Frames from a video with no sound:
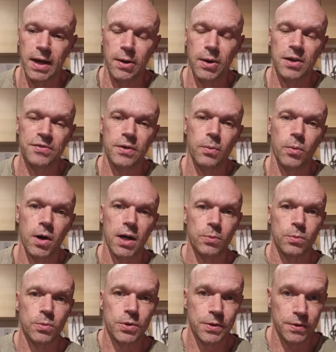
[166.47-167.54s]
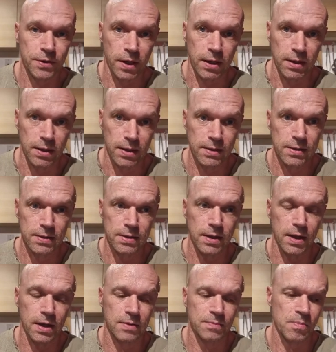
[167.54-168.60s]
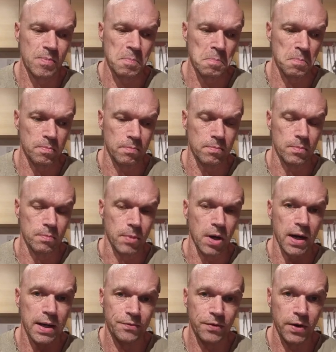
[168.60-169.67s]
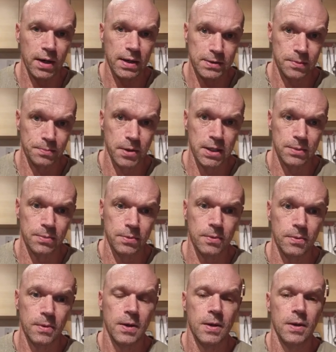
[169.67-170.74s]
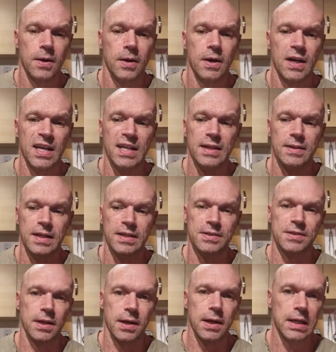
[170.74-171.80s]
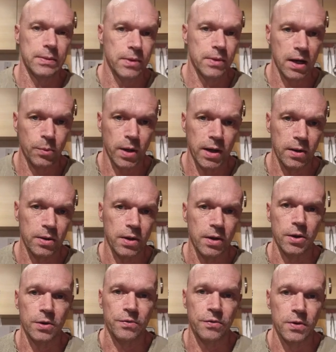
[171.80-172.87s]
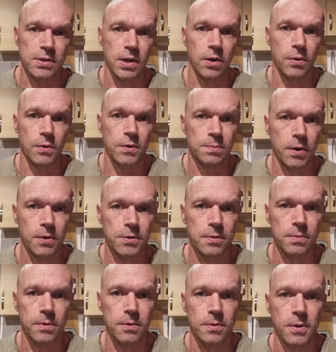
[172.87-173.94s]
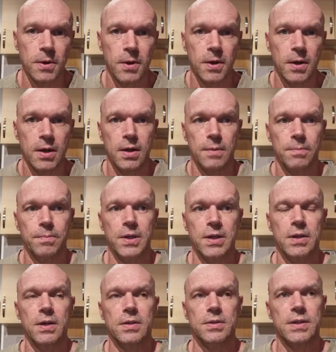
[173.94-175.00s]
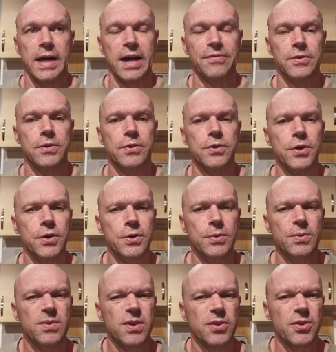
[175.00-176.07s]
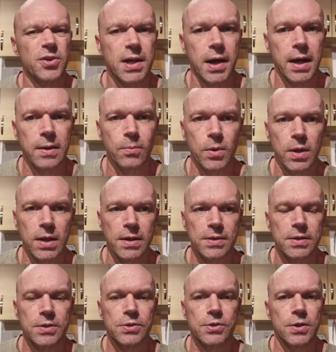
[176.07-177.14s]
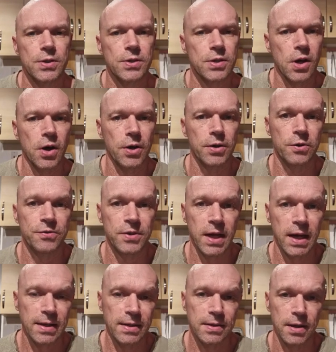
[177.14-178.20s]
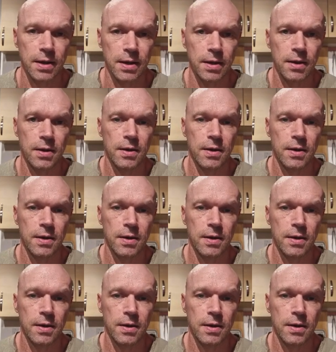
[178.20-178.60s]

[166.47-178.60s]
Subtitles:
However, what I would say is that my advice to people is to keep that wild card for as long as possible, because after 2-3 game weeks there's just not enough data